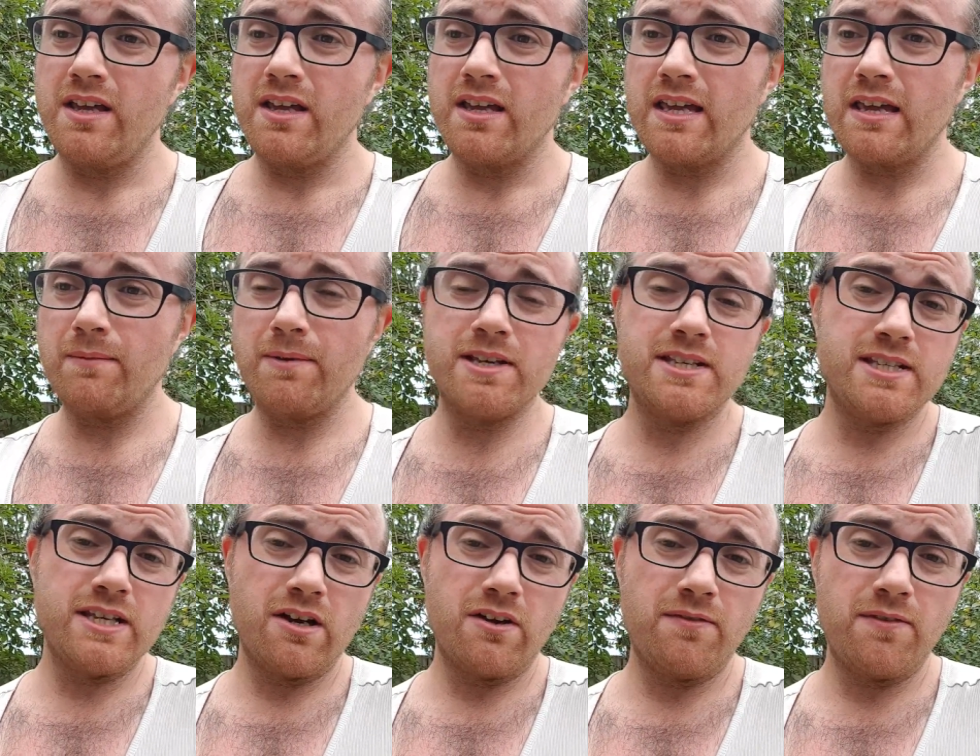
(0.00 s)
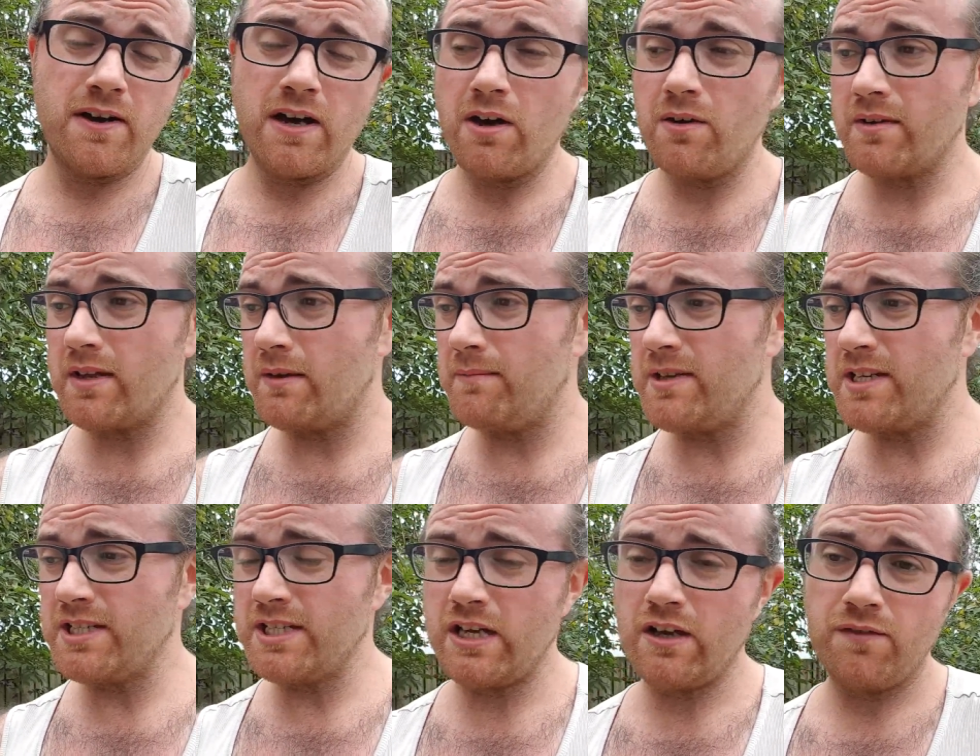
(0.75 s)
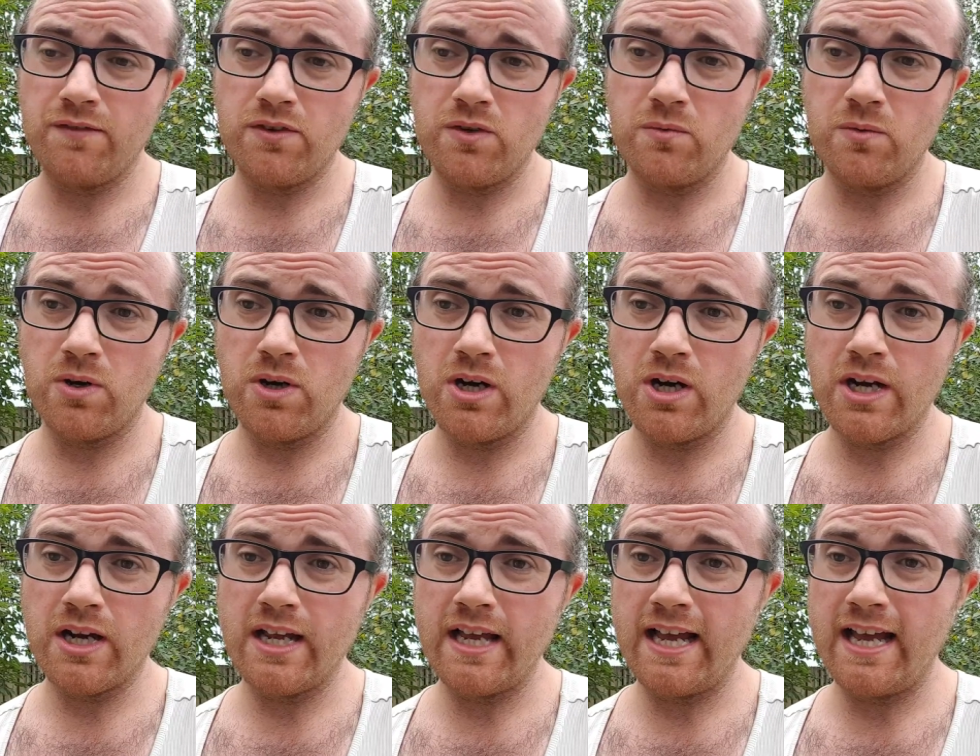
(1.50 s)
get myself up, get myself to
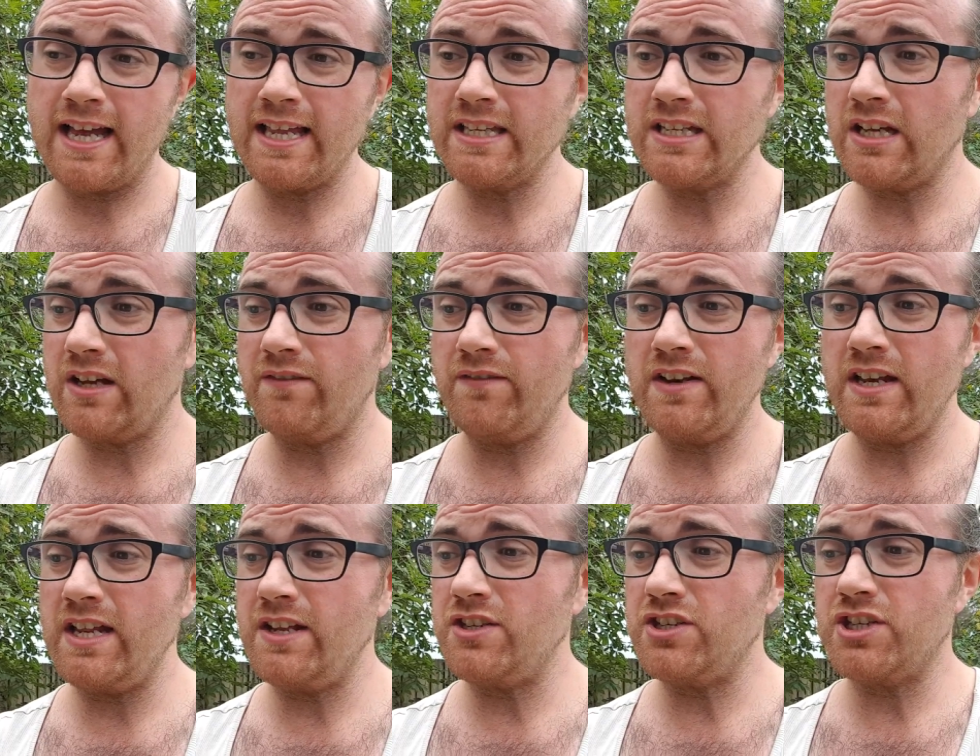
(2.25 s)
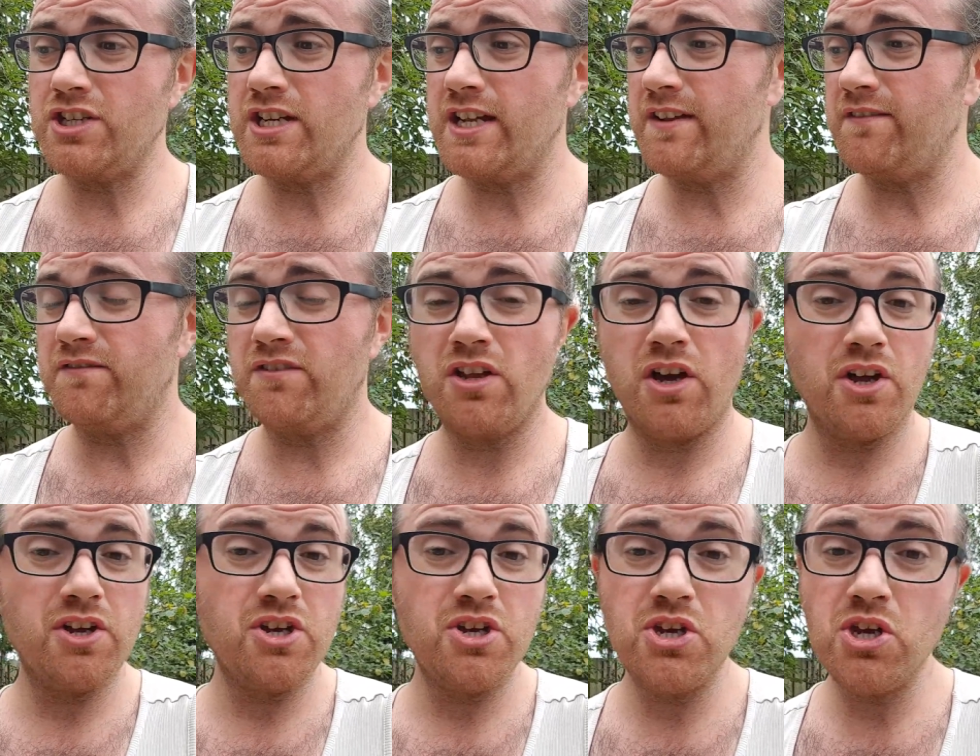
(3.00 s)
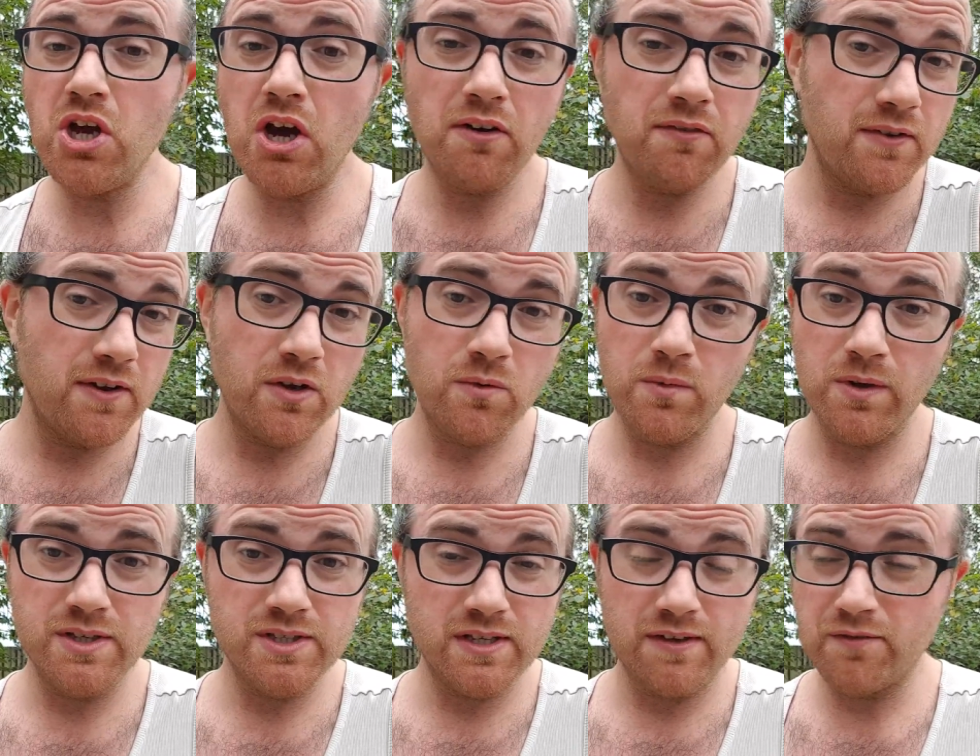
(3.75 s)
work, and I've literally done nothing
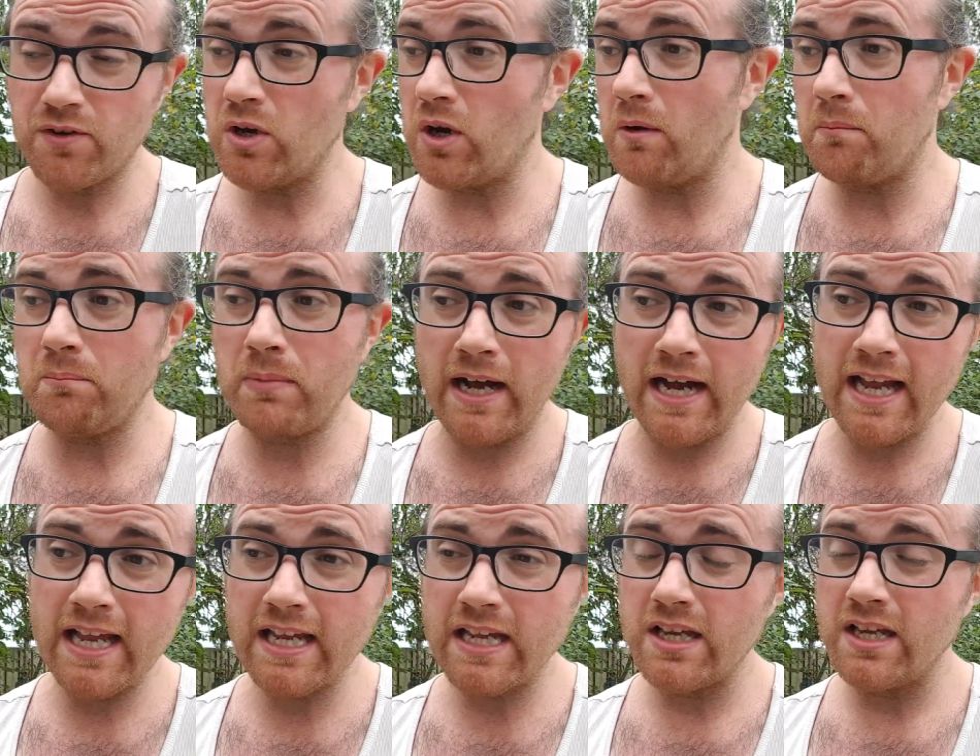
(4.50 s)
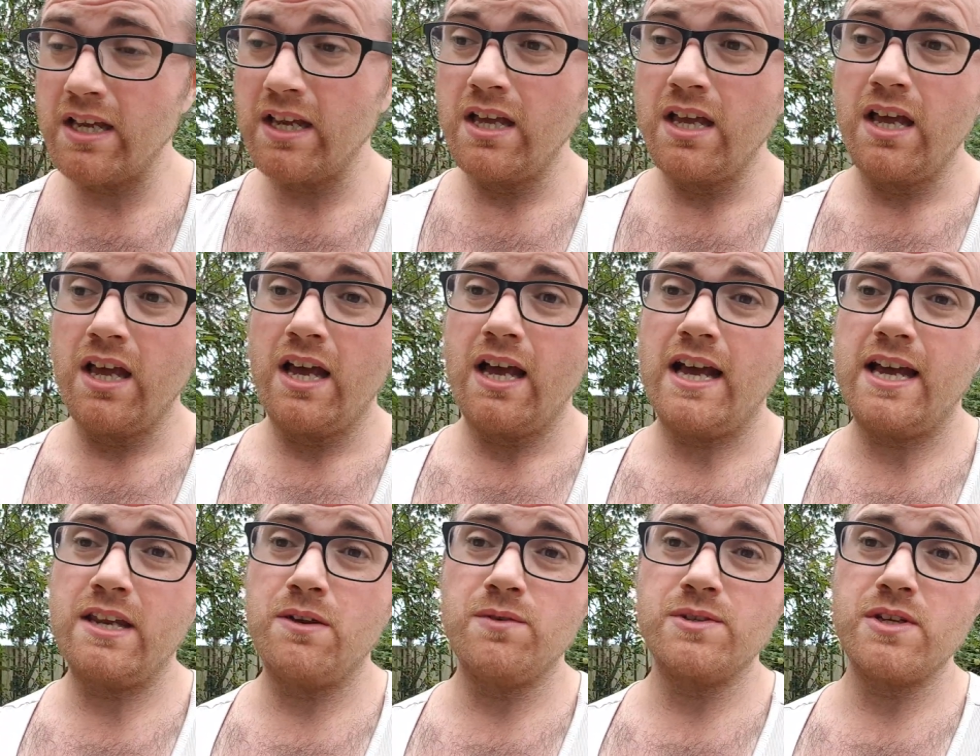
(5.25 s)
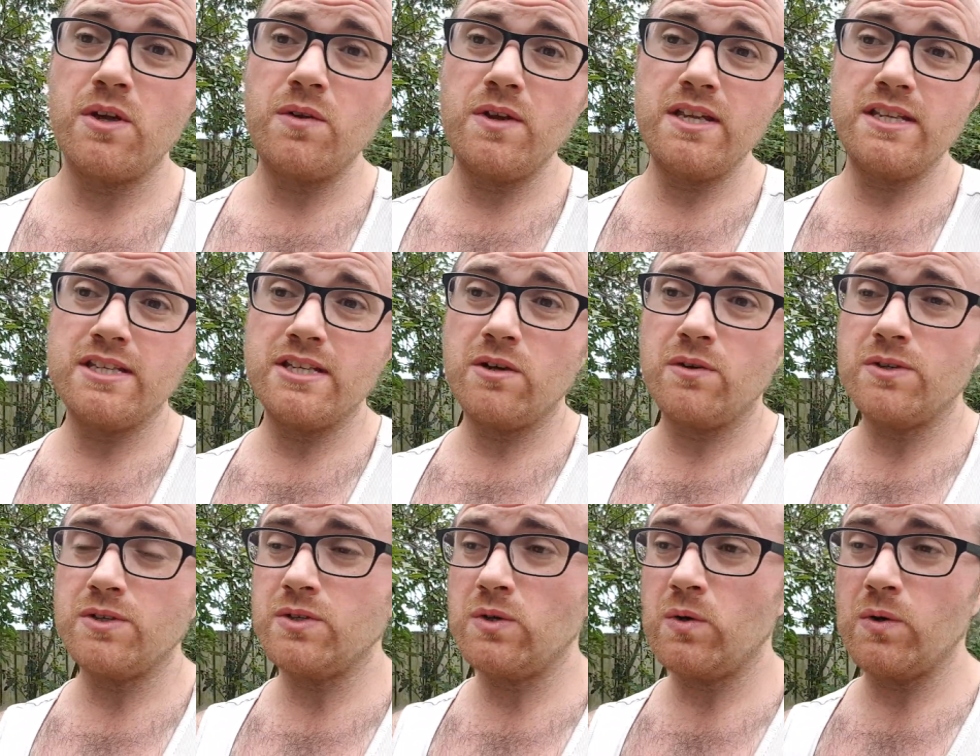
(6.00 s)
once I've got back. And it was only until I
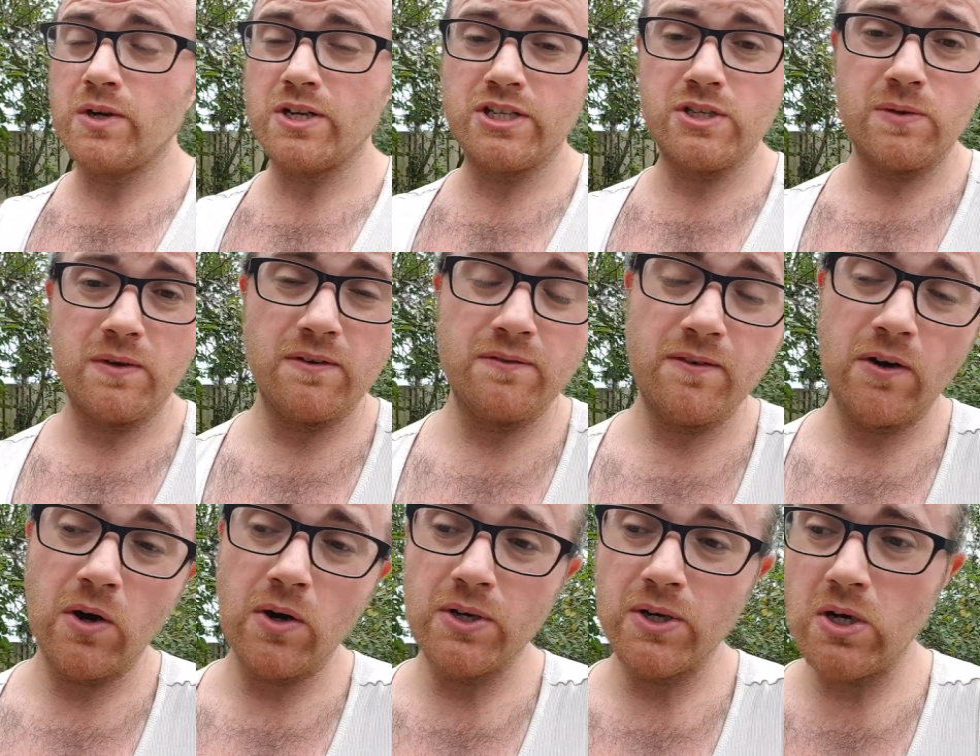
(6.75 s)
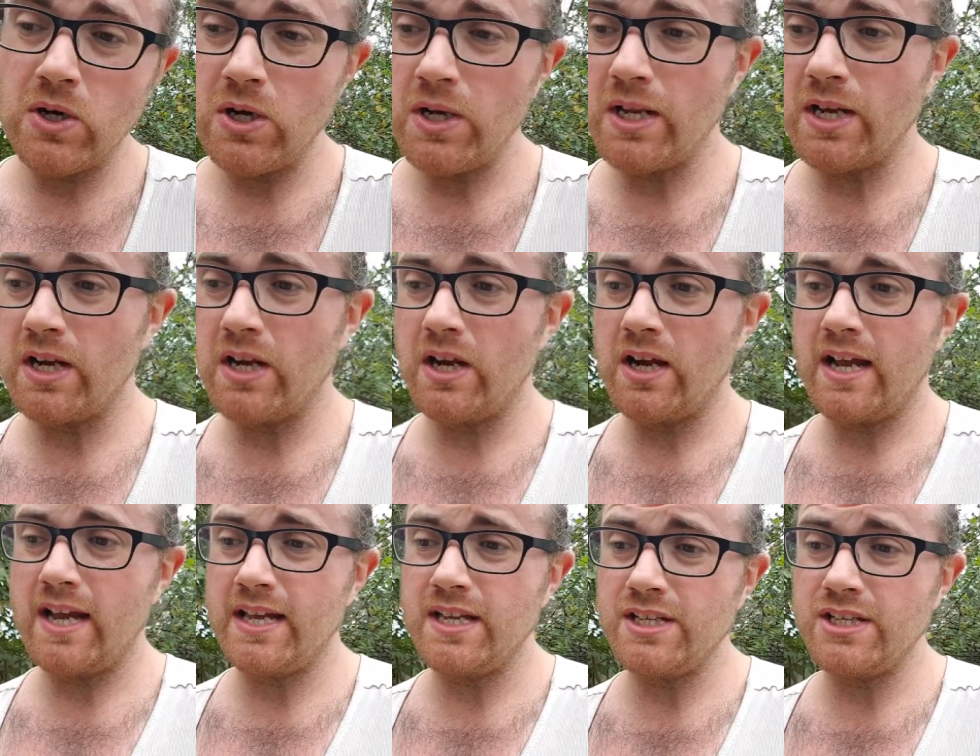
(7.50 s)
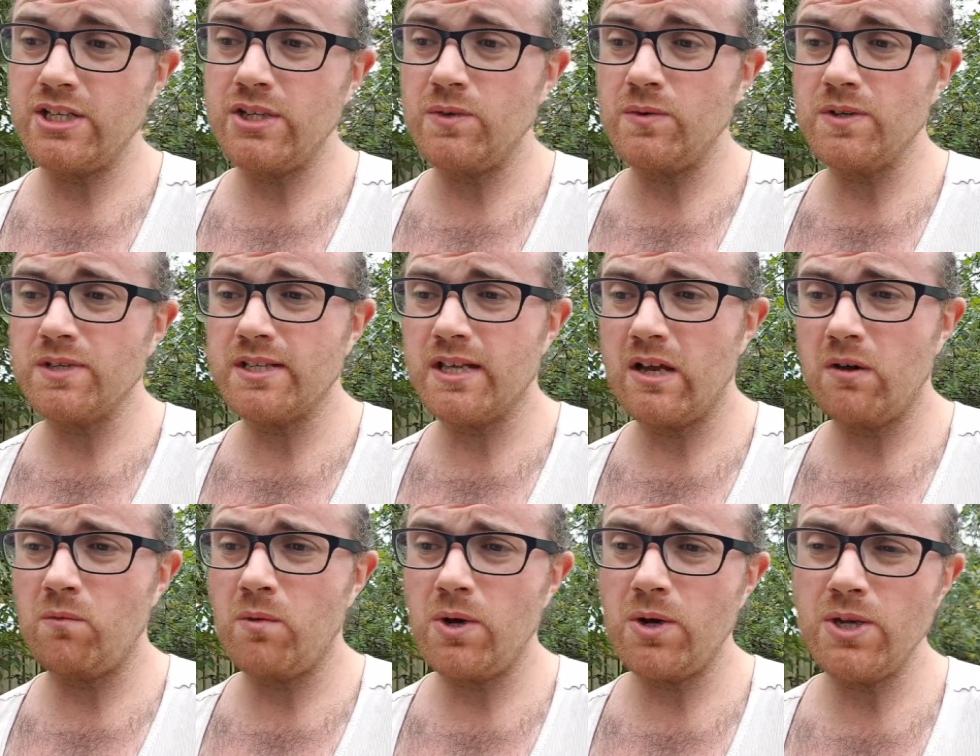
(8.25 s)
was talking to Yvonne earlier and she was
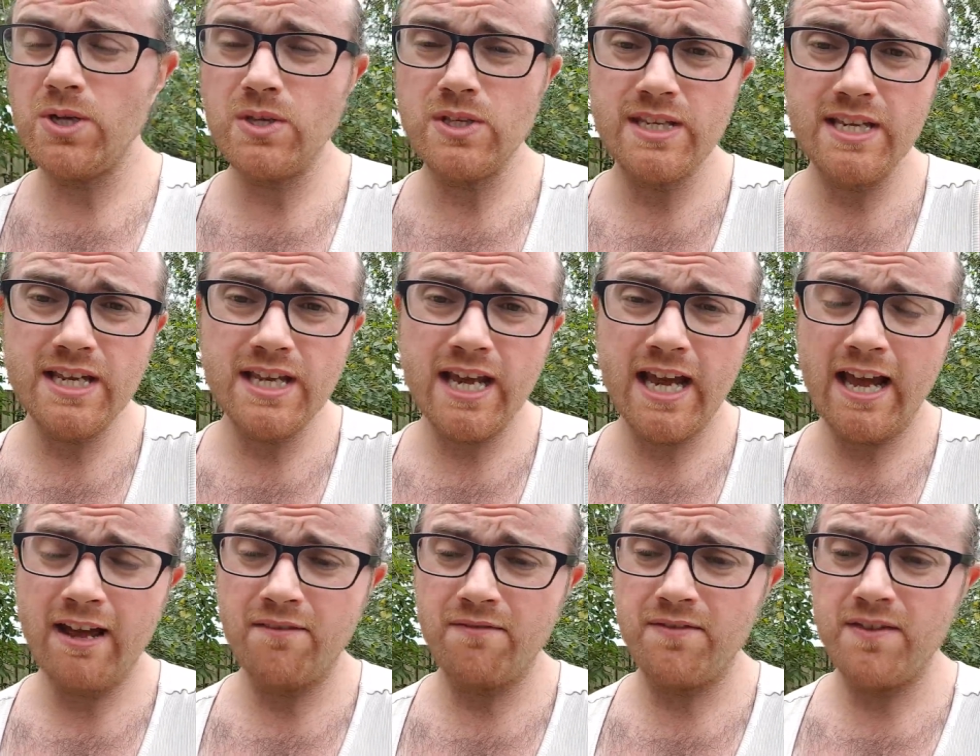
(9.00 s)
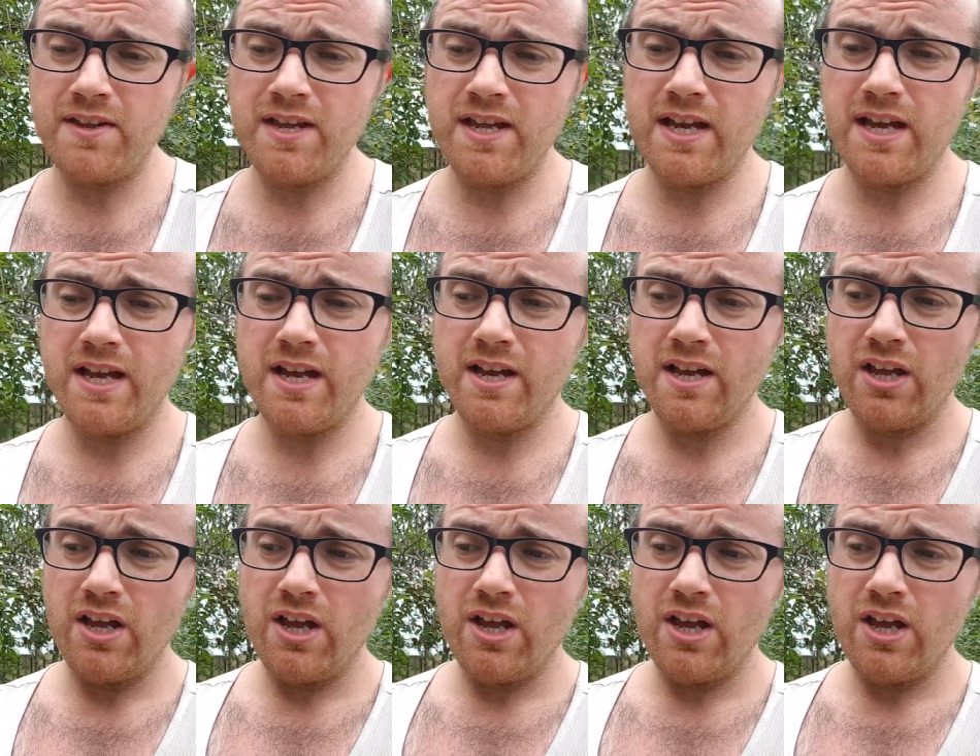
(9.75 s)
like, well, you did have the